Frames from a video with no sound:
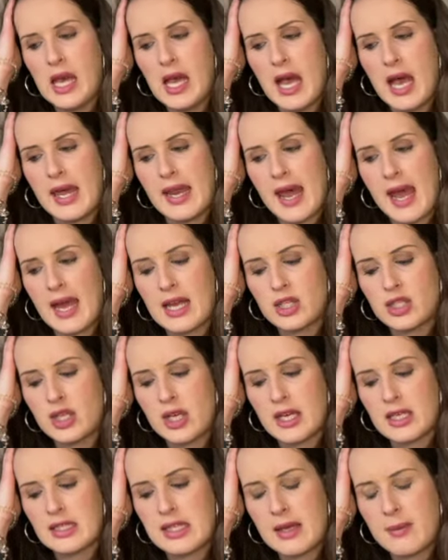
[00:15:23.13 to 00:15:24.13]
and
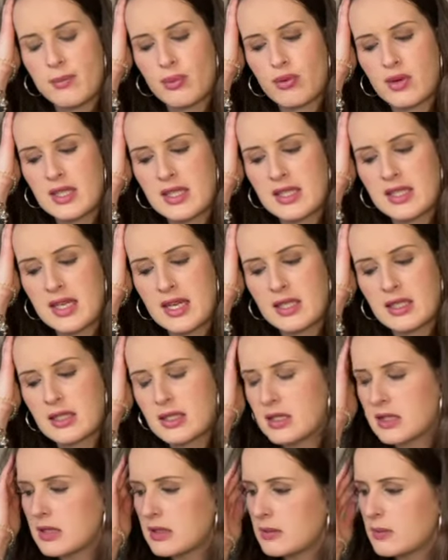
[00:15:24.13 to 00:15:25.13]
actually is it
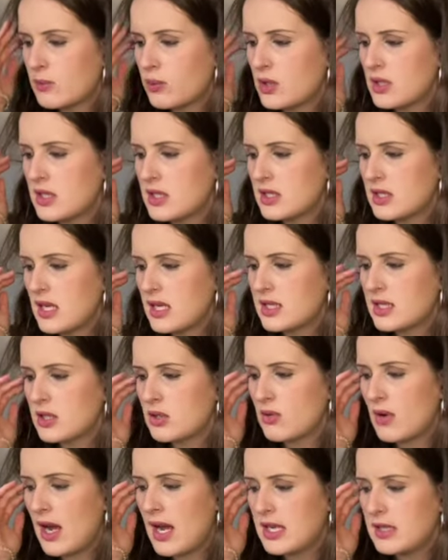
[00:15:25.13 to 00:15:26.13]
Princess
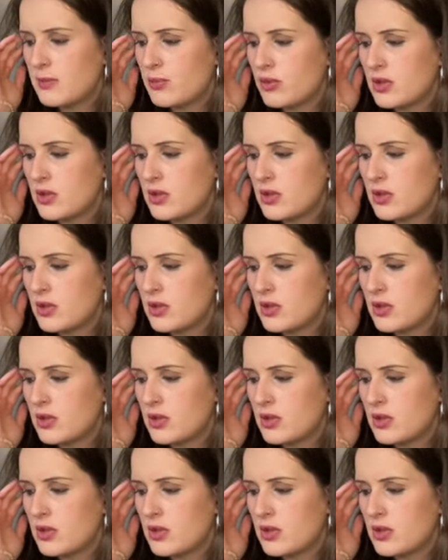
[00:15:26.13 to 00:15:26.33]
thread